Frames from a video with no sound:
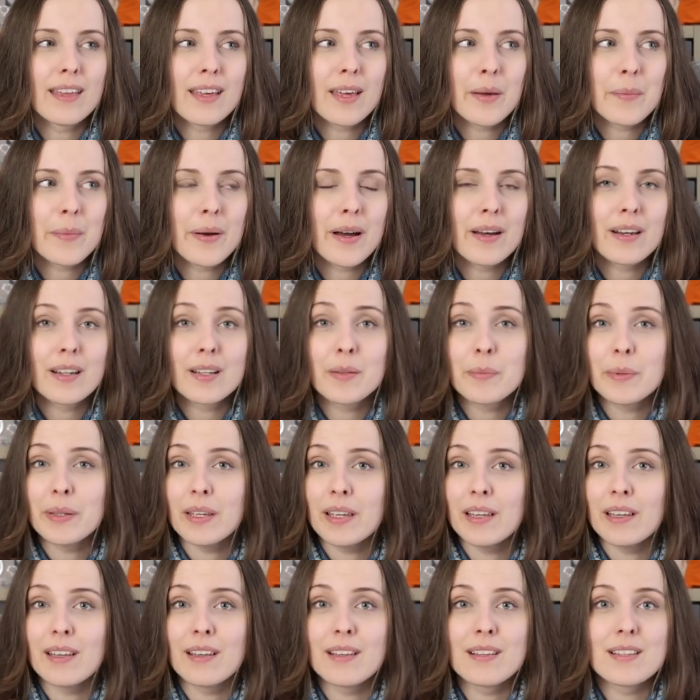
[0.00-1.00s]
think about it
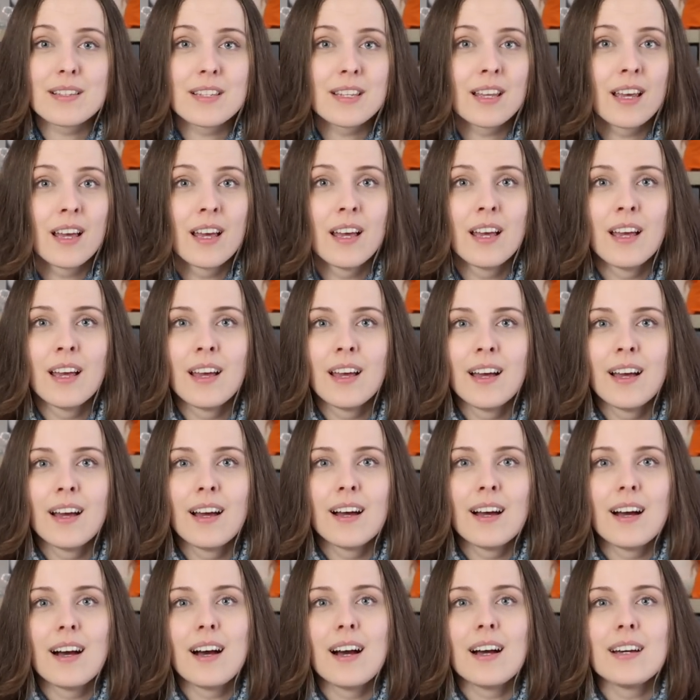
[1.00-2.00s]
because
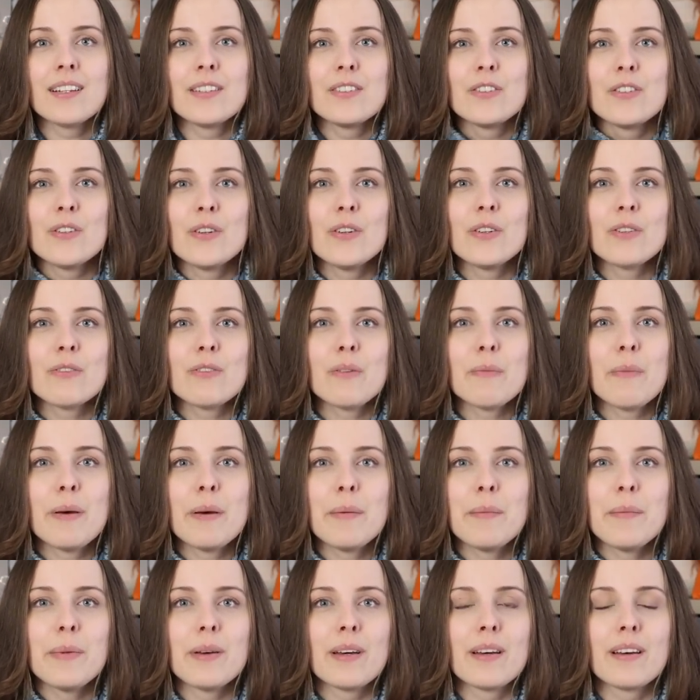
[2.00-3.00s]
I don't
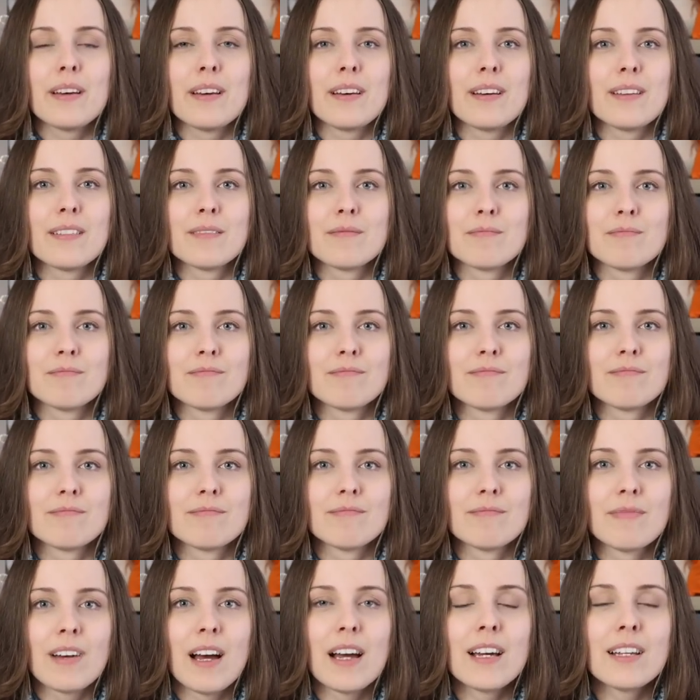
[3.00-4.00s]
remember.
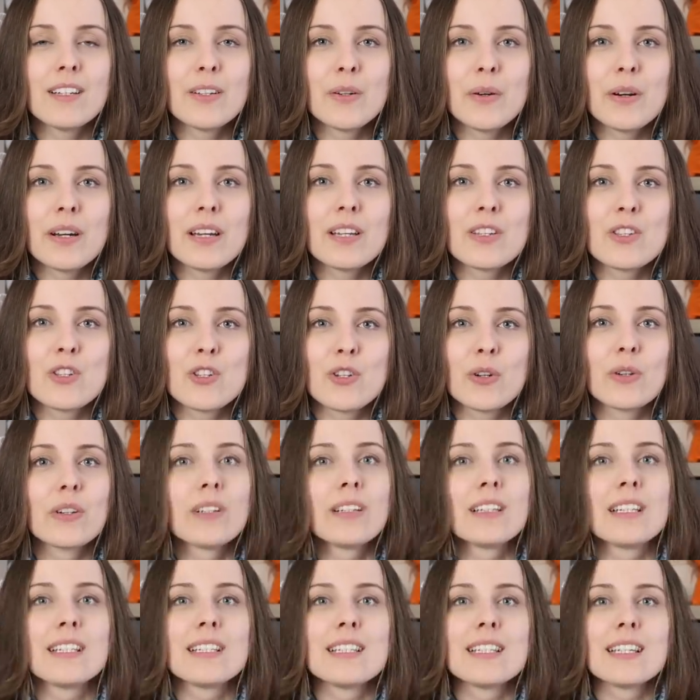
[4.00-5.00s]
I know I
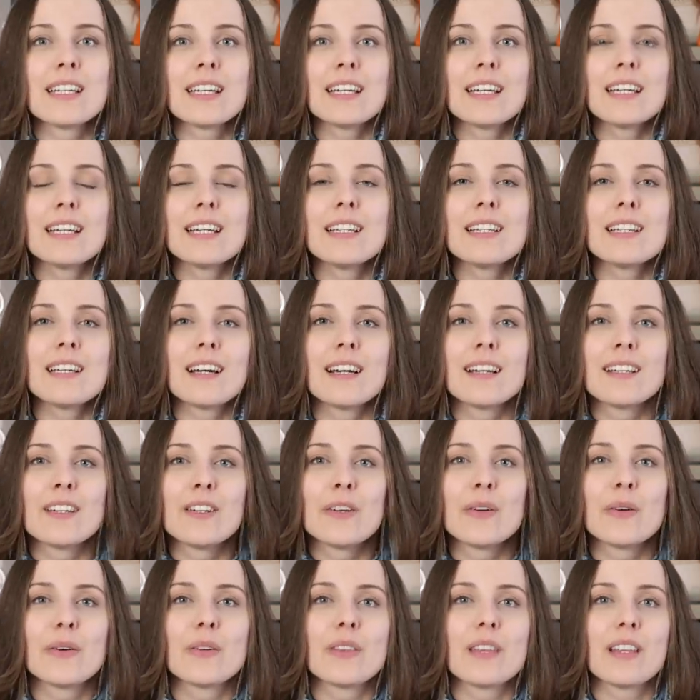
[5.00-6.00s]
enjoyed knitting it. I
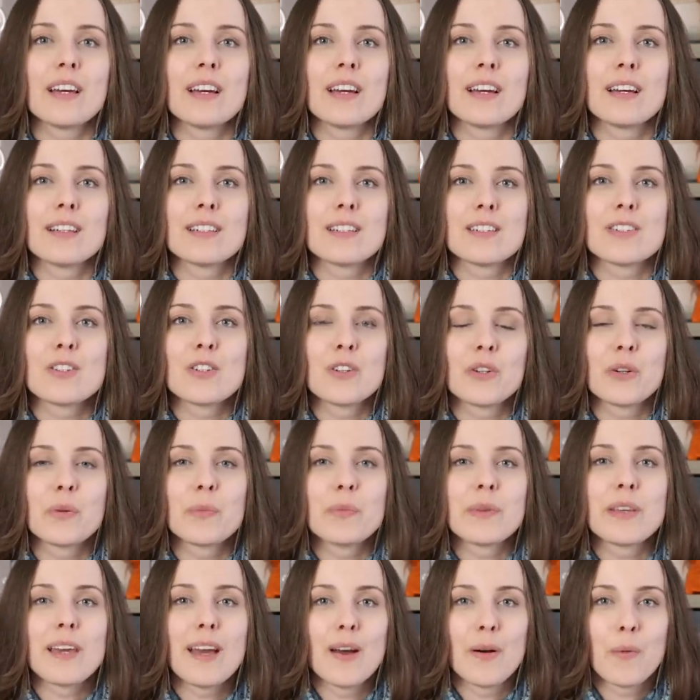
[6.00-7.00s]
know that it took
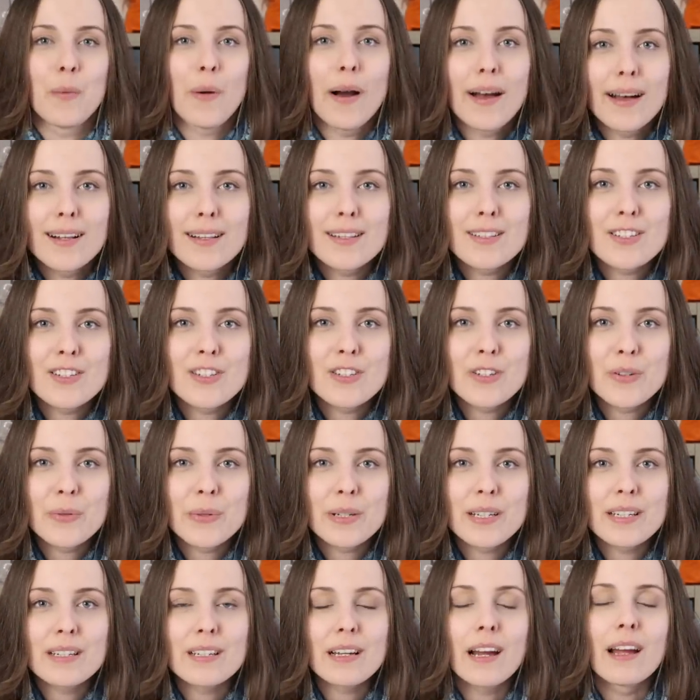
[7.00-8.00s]
me a while to do
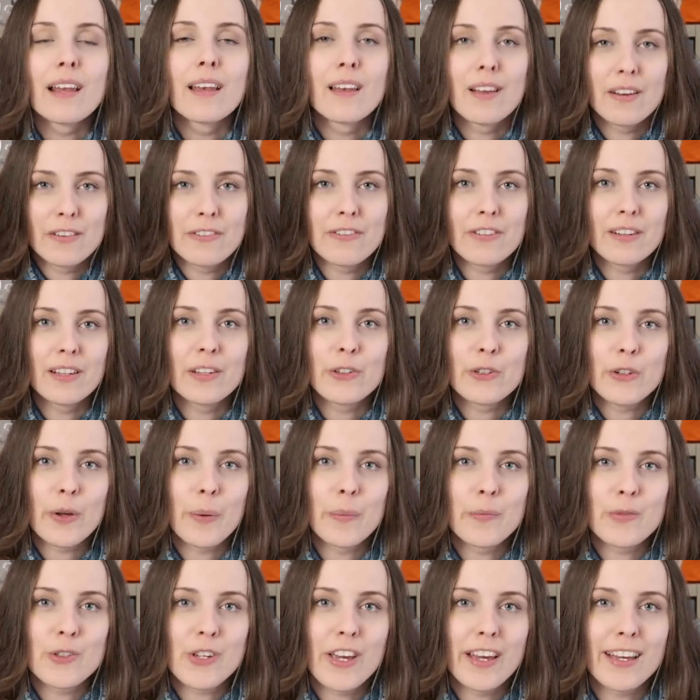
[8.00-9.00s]
it. I love finished
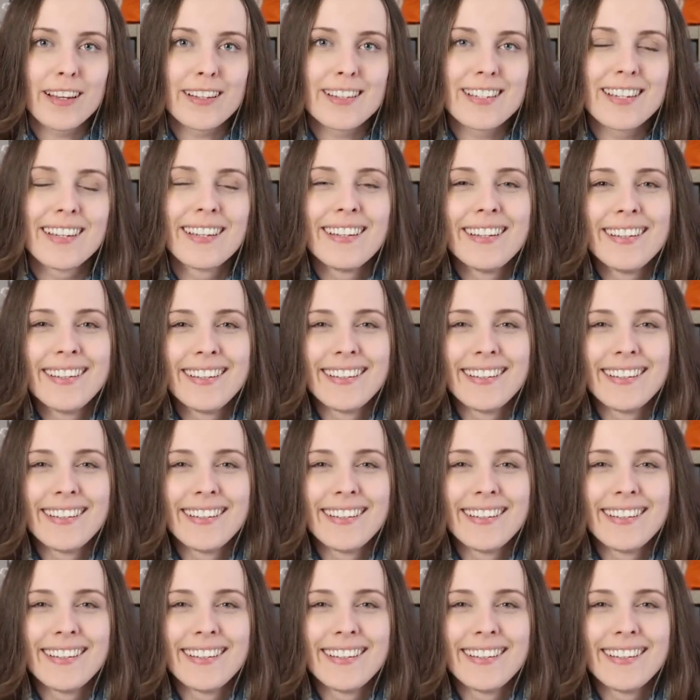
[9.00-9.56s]
object.